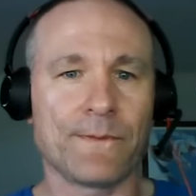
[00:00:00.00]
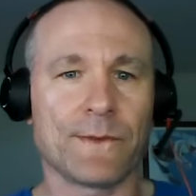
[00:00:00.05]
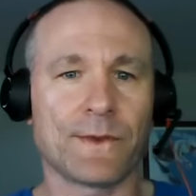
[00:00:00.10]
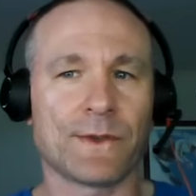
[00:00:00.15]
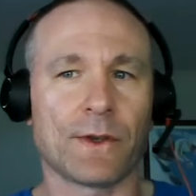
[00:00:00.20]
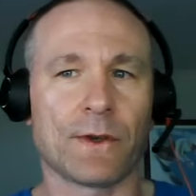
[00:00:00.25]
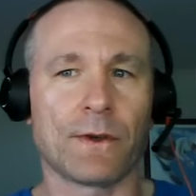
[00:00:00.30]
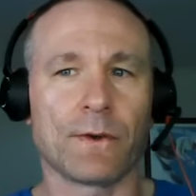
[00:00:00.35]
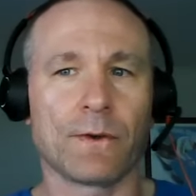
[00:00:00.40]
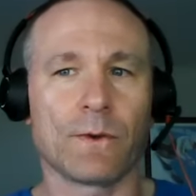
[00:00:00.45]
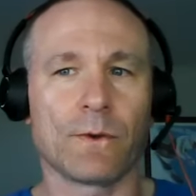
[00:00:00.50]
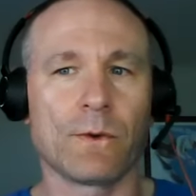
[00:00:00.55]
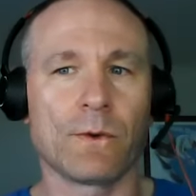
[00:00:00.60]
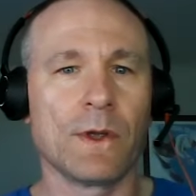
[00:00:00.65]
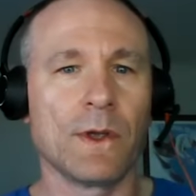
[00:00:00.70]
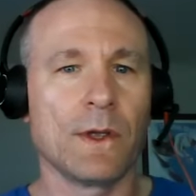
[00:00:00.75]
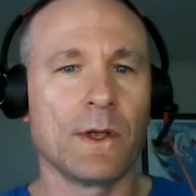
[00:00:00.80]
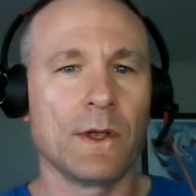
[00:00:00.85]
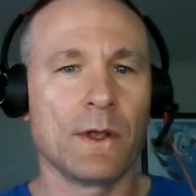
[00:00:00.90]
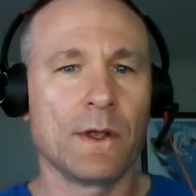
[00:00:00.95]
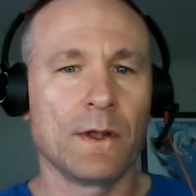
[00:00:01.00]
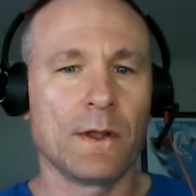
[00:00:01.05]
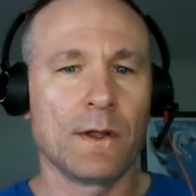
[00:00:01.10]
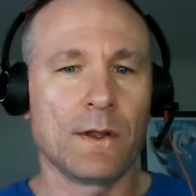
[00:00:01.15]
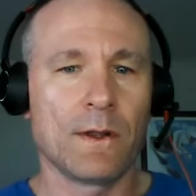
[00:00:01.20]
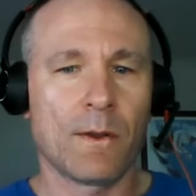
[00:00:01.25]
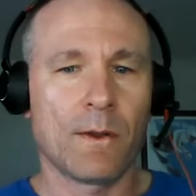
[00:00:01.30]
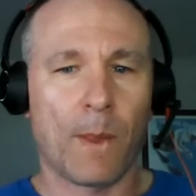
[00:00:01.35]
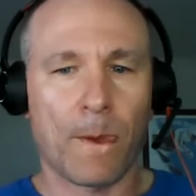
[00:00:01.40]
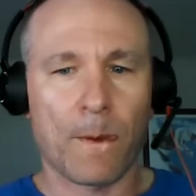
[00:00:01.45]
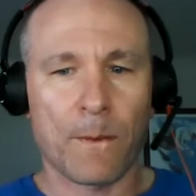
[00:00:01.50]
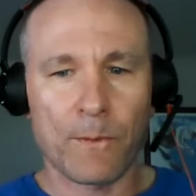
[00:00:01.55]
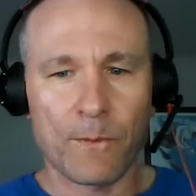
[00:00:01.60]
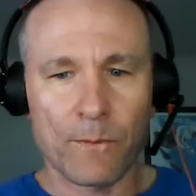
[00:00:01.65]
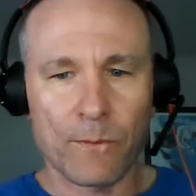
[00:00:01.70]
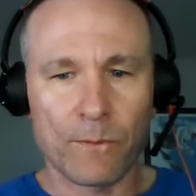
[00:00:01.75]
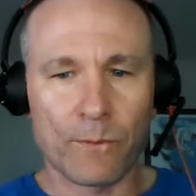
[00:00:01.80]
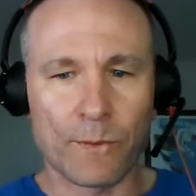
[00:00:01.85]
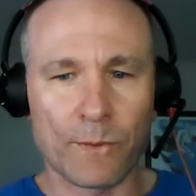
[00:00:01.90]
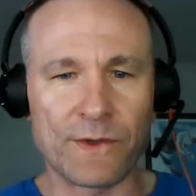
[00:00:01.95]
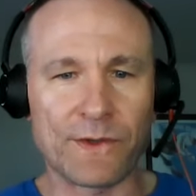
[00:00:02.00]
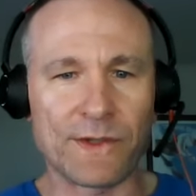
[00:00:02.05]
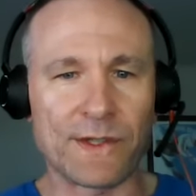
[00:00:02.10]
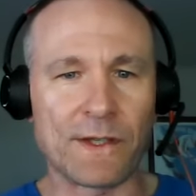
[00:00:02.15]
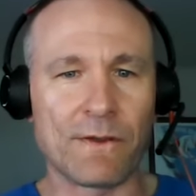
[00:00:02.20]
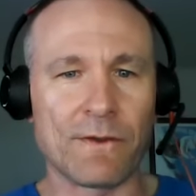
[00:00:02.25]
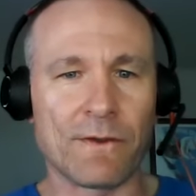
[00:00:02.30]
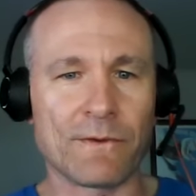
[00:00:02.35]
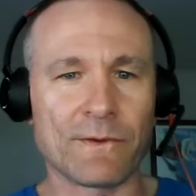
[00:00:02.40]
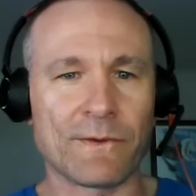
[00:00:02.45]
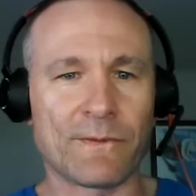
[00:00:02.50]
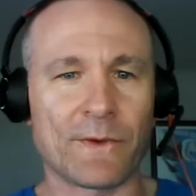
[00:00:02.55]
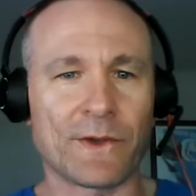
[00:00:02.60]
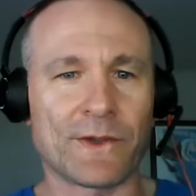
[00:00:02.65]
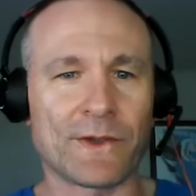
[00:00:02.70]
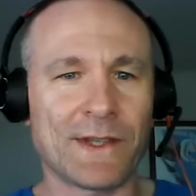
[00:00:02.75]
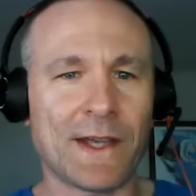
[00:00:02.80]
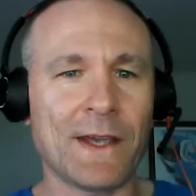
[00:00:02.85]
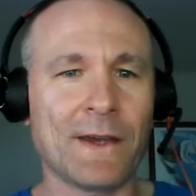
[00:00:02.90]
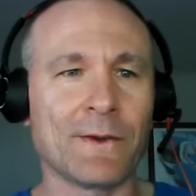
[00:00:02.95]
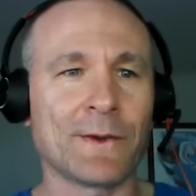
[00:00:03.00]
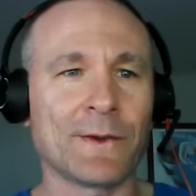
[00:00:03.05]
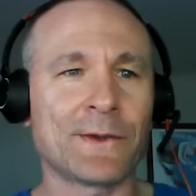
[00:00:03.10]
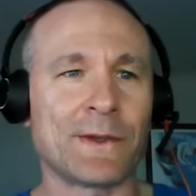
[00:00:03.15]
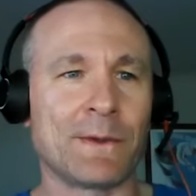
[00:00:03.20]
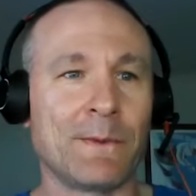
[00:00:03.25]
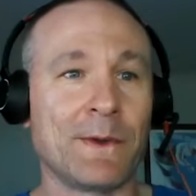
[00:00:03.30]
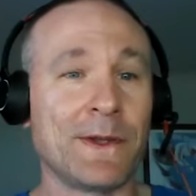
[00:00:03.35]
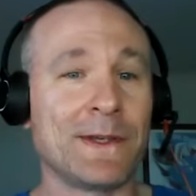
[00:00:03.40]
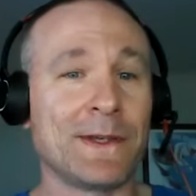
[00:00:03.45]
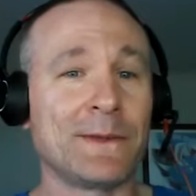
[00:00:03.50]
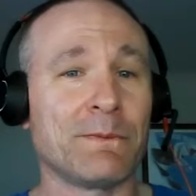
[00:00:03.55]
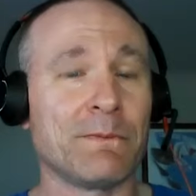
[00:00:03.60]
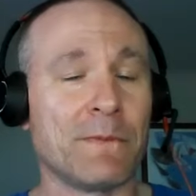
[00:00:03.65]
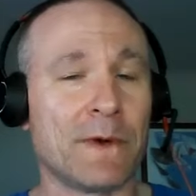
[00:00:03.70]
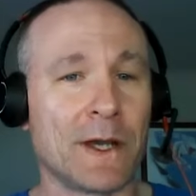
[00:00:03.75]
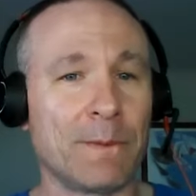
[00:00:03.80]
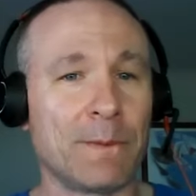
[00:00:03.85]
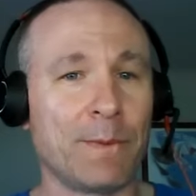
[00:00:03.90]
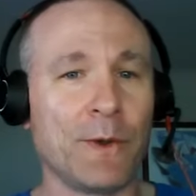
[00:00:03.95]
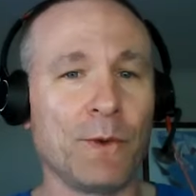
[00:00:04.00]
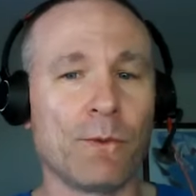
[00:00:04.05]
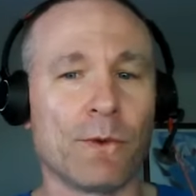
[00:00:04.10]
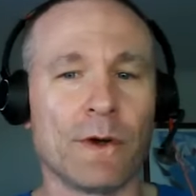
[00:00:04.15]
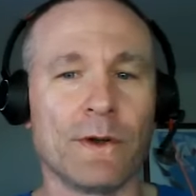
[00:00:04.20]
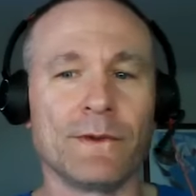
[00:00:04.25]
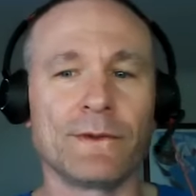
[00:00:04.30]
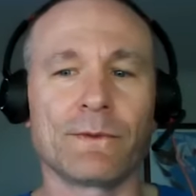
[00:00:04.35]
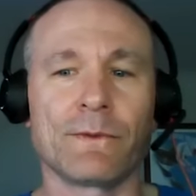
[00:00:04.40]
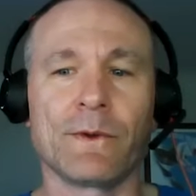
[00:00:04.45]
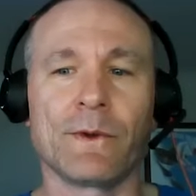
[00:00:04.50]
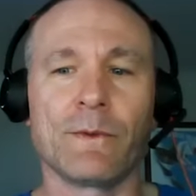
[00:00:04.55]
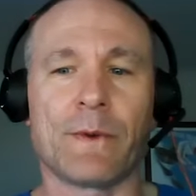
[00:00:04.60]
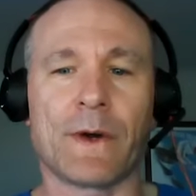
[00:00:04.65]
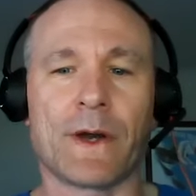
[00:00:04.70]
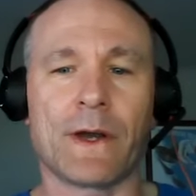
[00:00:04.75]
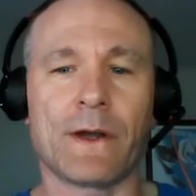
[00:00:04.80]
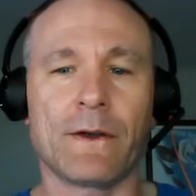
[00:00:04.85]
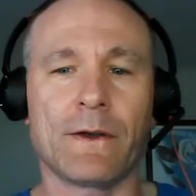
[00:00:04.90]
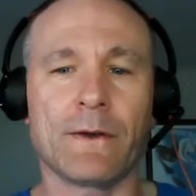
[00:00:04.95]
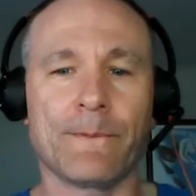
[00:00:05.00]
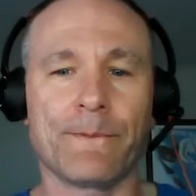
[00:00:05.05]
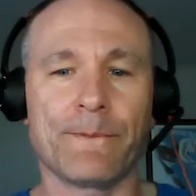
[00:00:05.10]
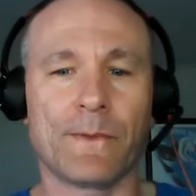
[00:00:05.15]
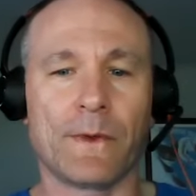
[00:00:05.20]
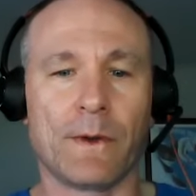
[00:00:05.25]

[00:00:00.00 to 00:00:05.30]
So when you see loans for sale, some of these might be ones where the buyer,